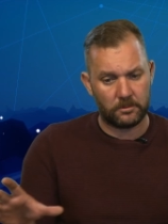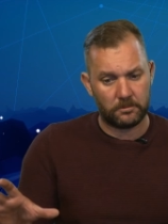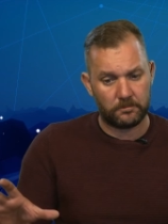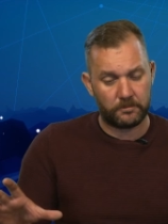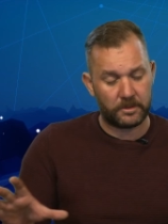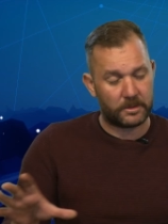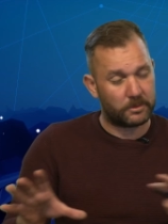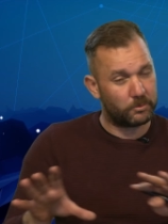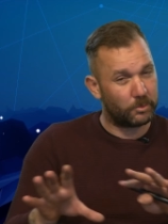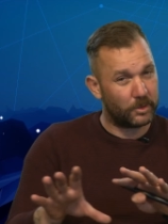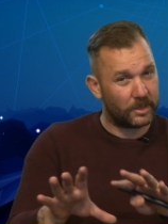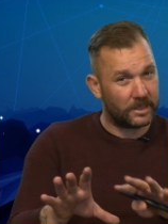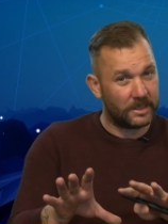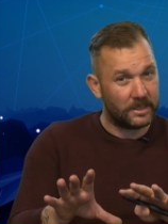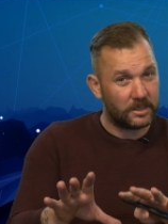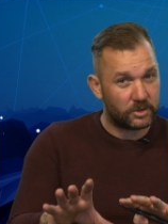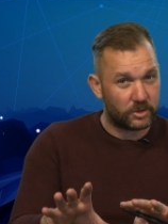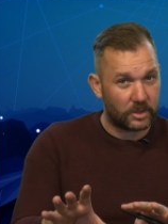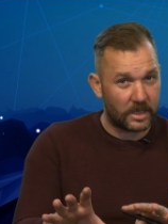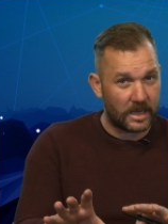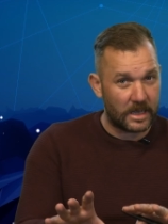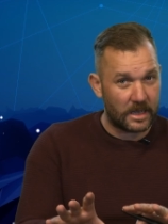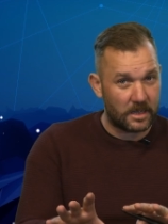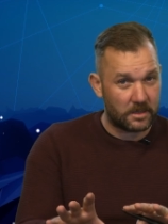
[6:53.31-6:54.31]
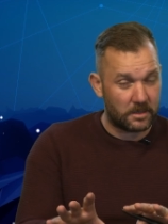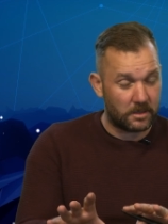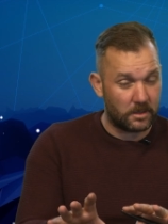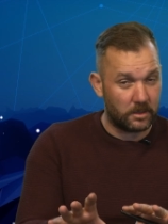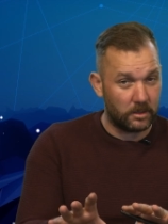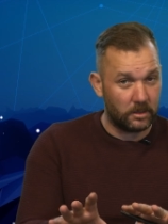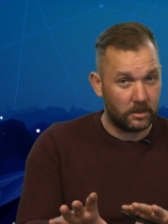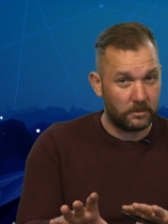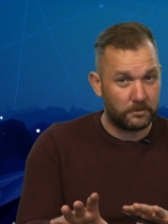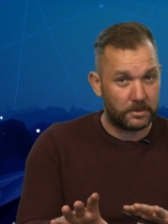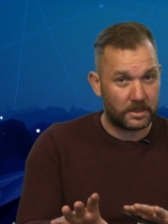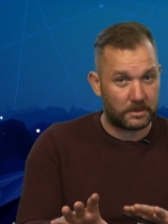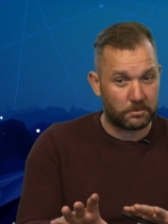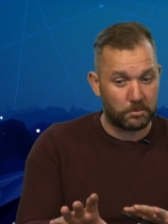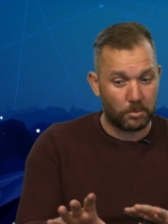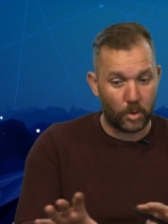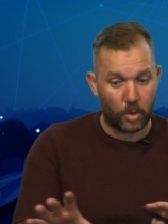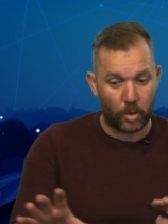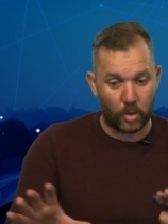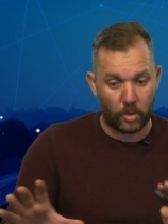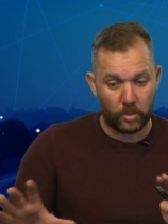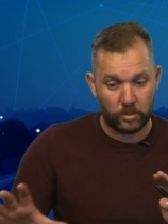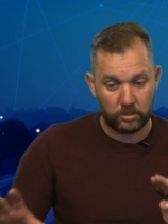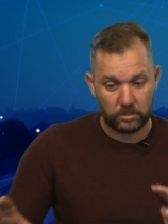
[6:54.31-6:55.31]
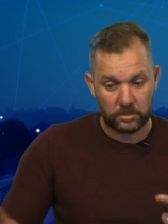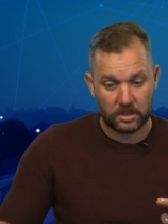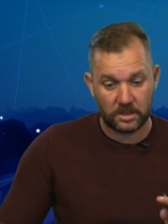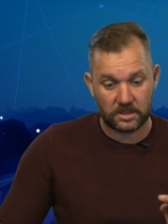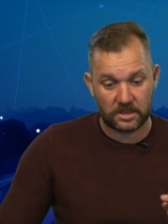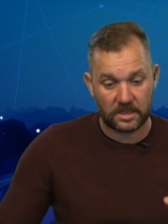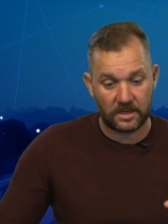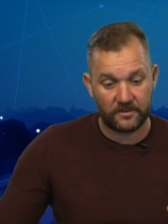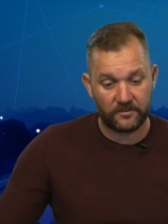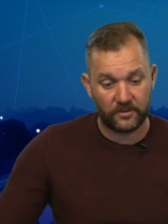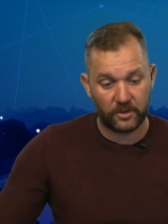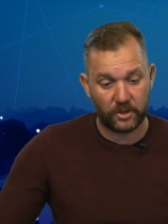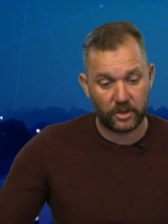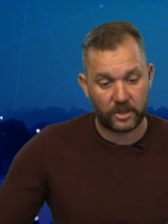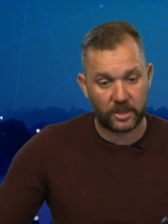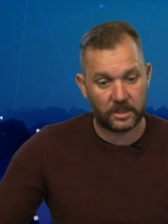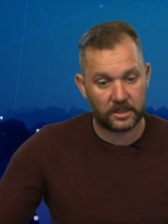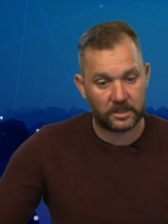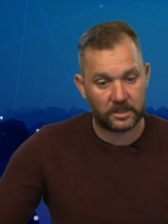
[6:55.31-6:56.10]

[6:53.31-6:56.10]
but we need to add a little bit more. Let's have a look at